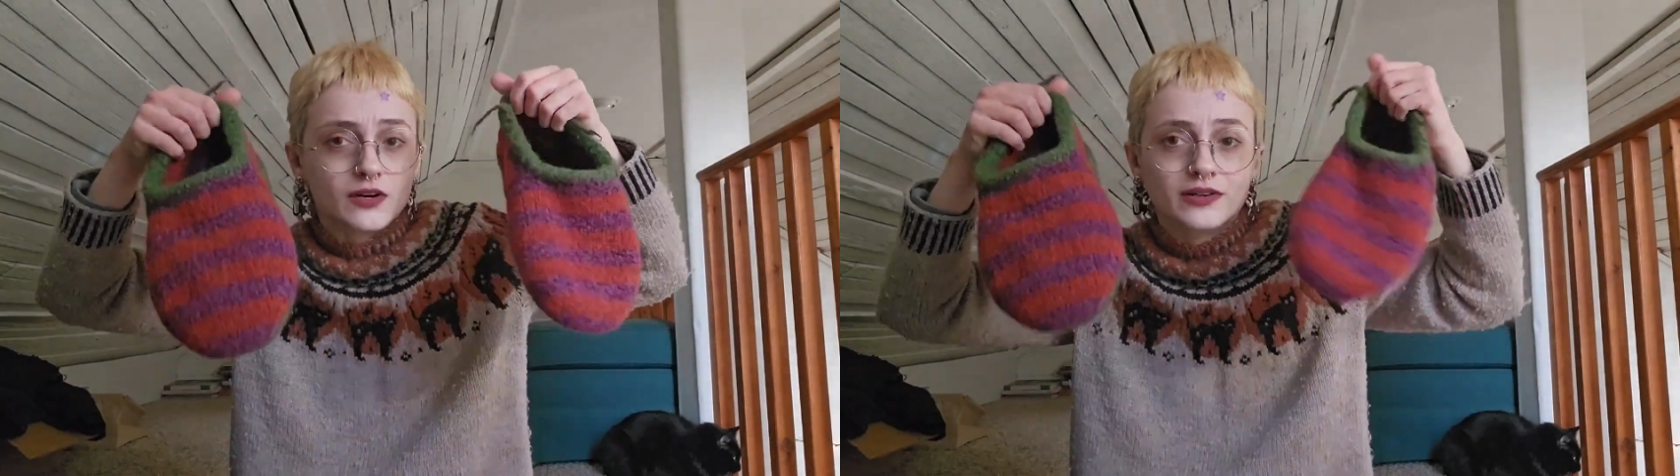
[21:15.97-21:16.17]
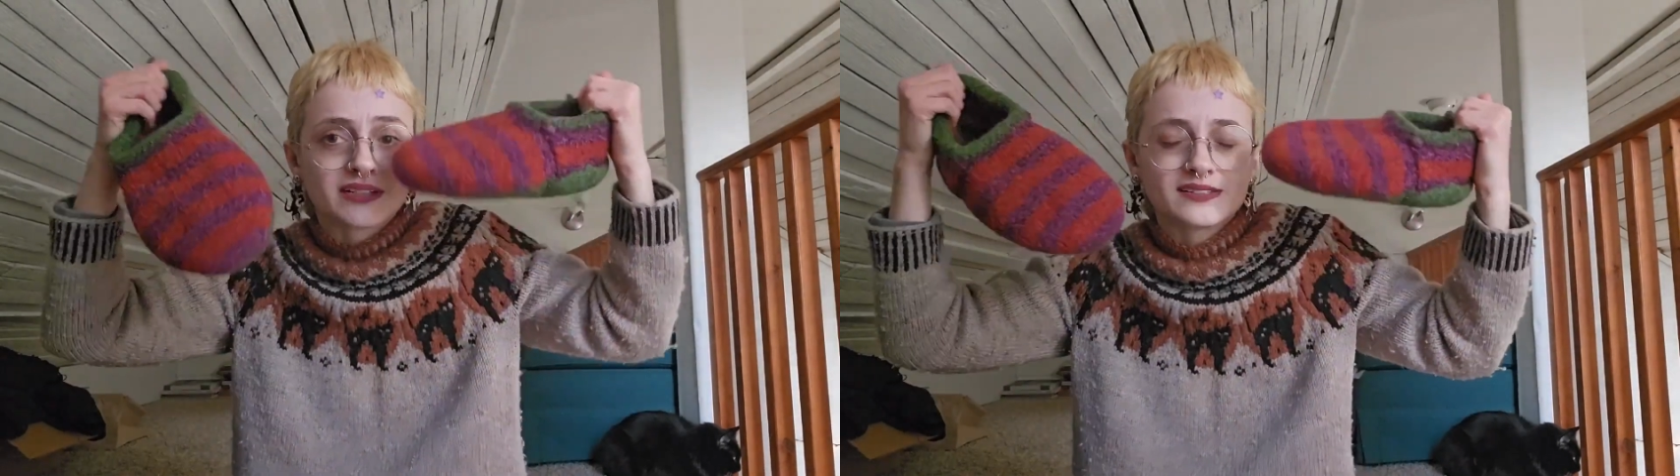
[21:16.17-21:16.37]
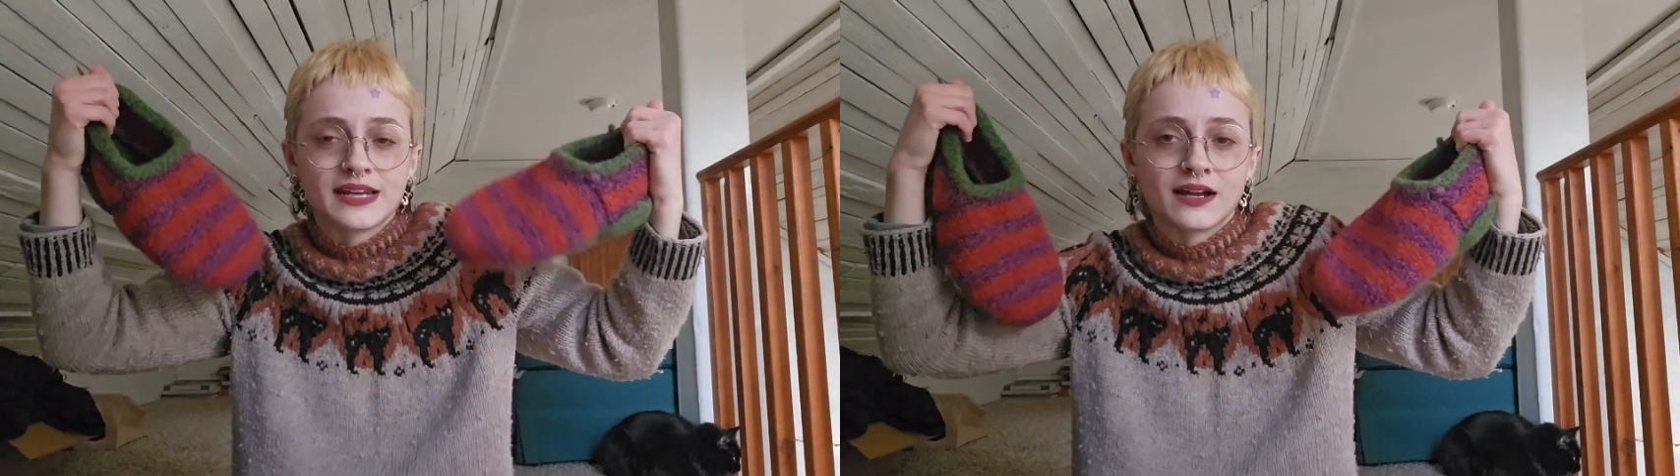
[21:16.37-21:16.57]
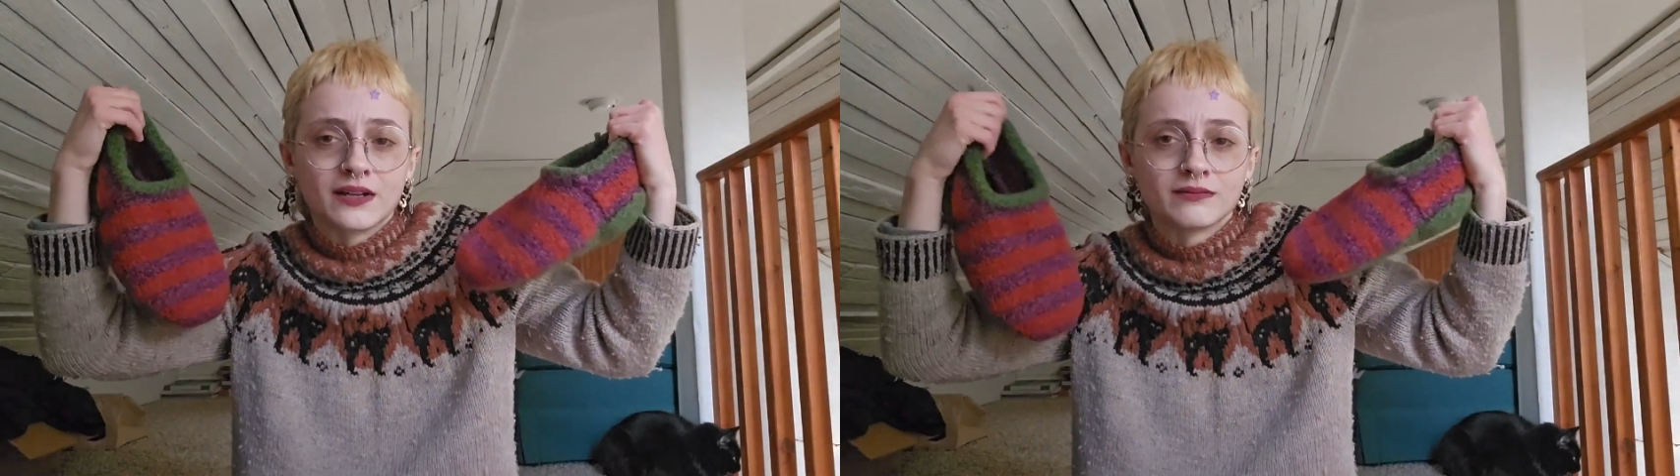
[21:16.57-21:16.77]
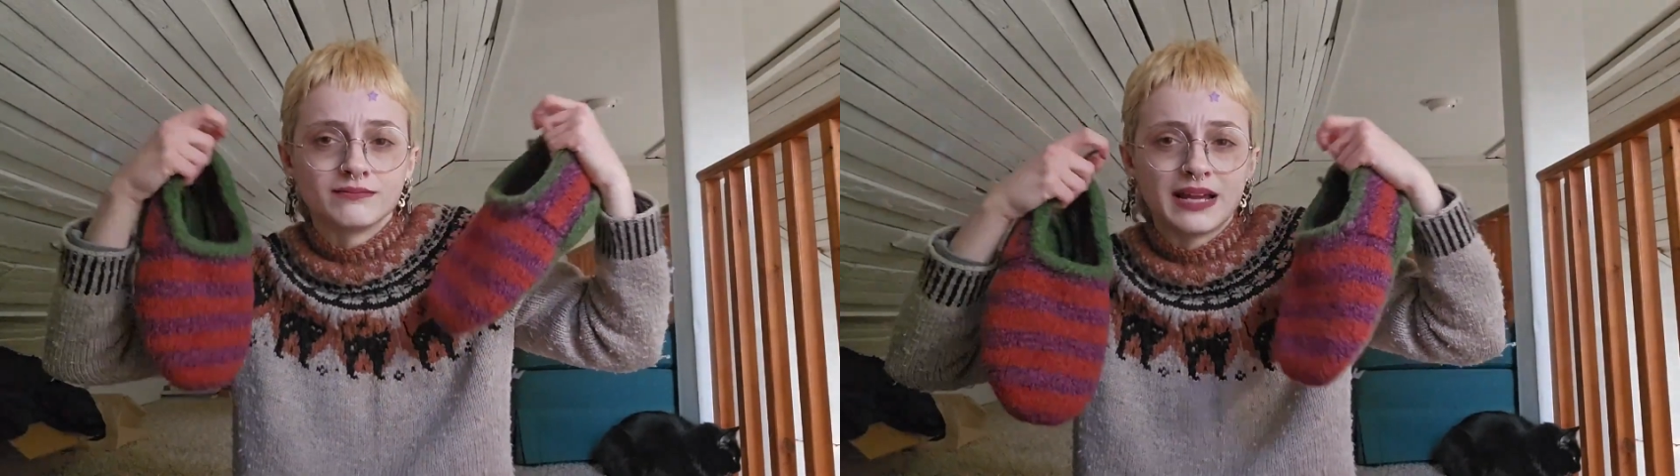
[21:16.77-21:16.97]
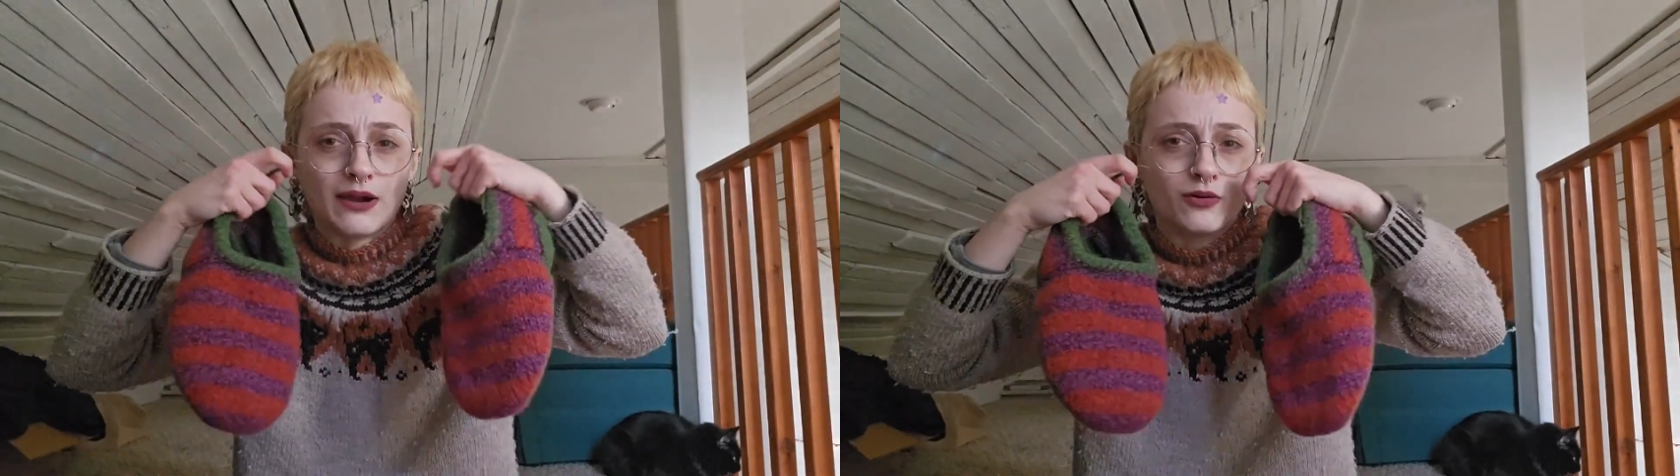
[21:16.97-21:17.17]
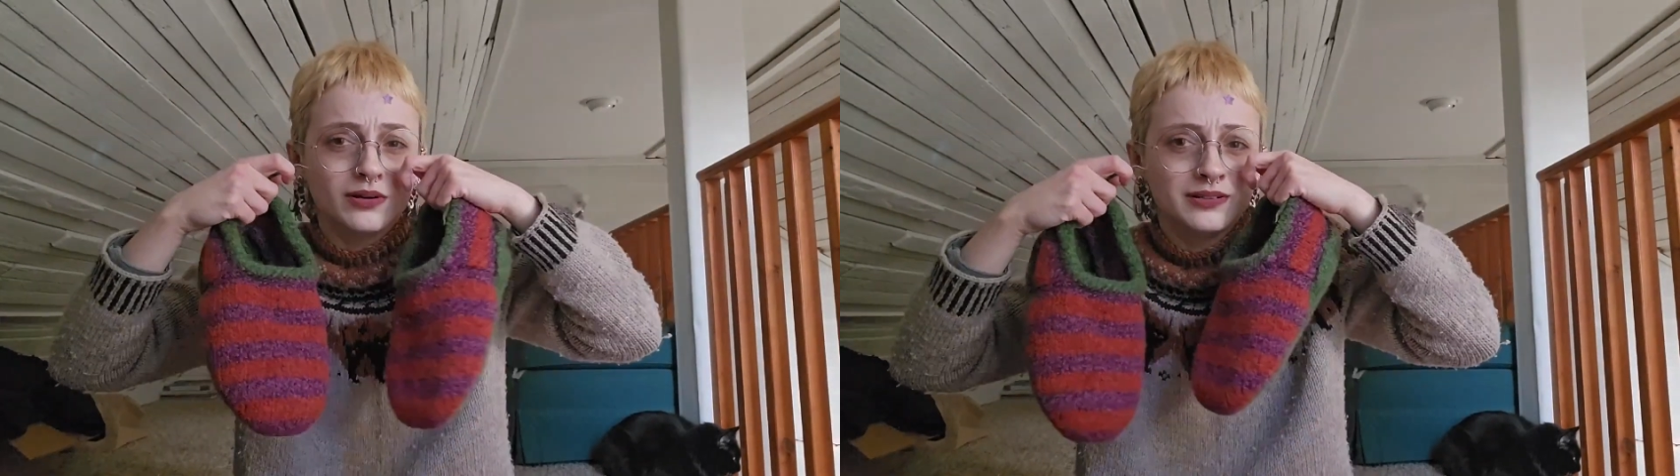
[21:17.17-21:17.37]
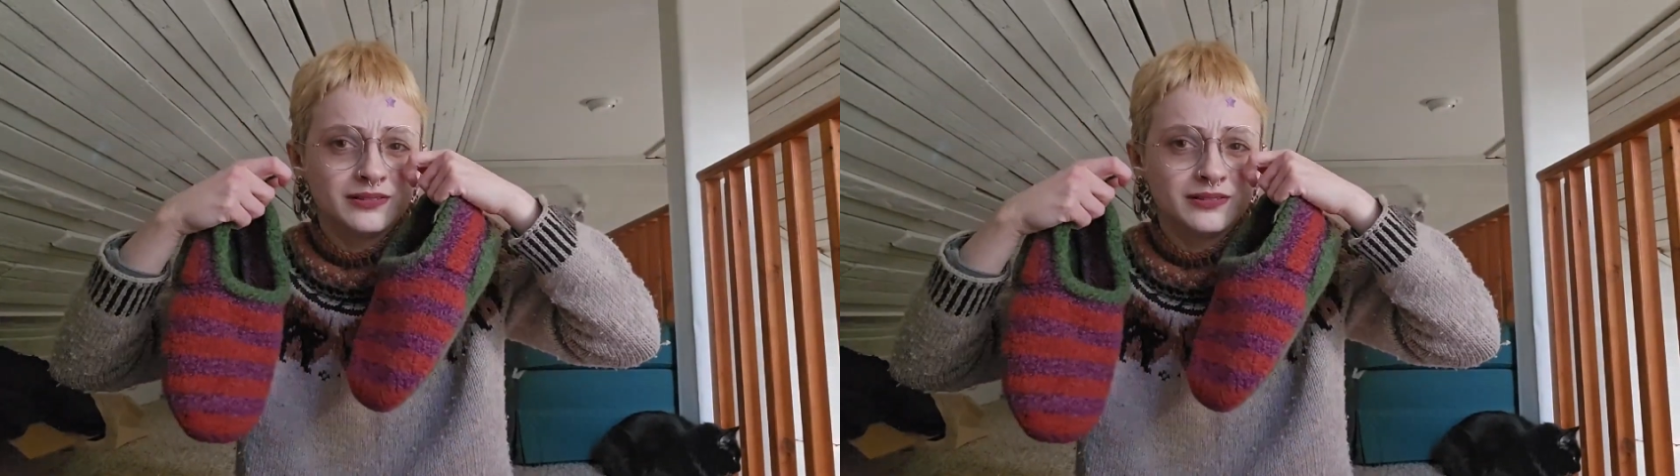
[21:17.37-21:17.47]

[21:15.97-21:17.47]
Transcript: already staying on. Ow.